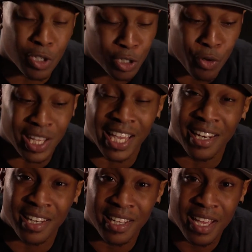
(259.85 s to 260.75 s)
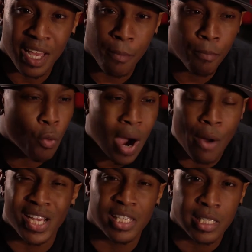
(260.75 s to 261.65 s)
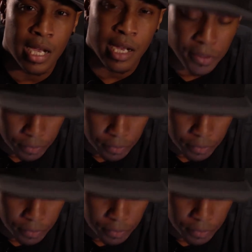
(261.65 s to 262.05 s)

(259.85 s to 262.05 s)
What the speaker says: to do again, but why waste the time?